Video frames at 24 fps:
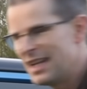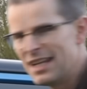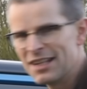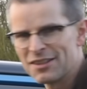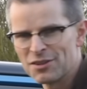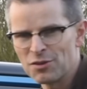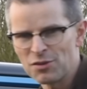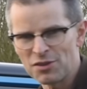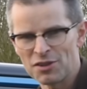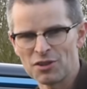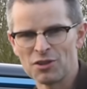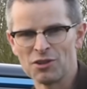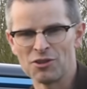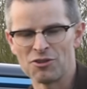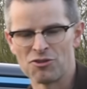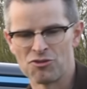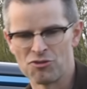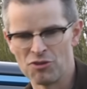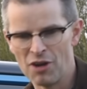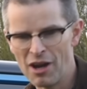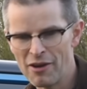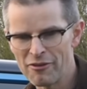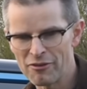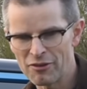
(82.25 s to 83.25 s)
it's also got
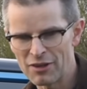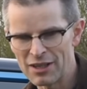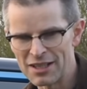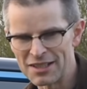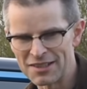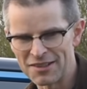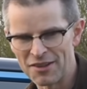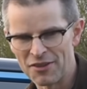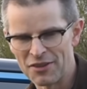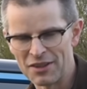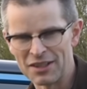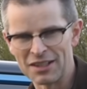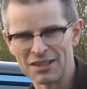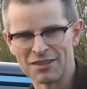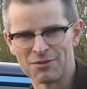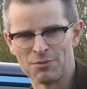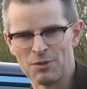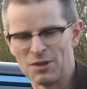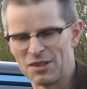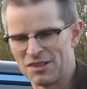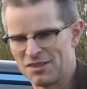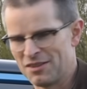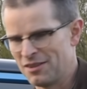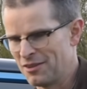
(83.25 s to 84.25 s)
driver aids and things
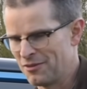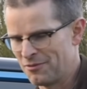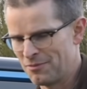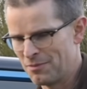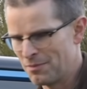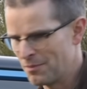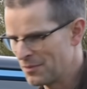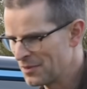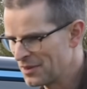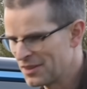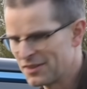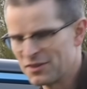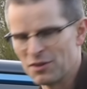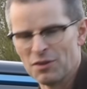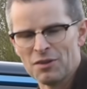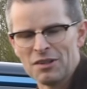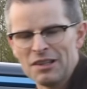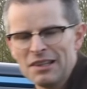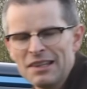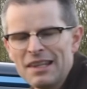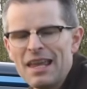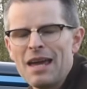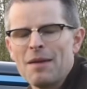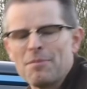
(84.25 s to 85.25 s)
which have sort
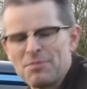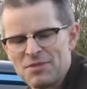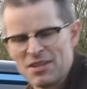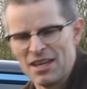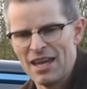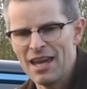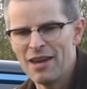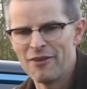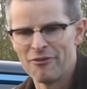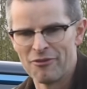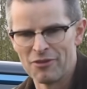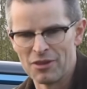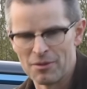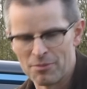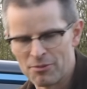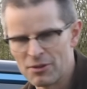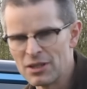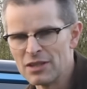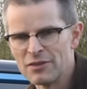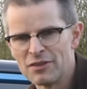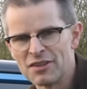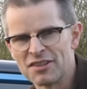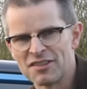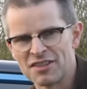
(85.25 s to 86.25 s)
of leapt ahead from the
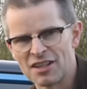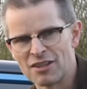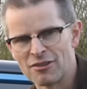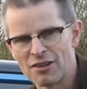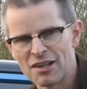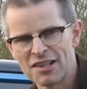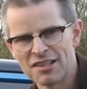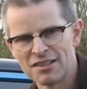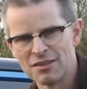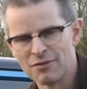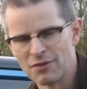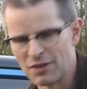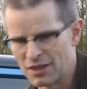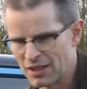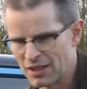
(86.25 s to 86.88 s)
previous generation of the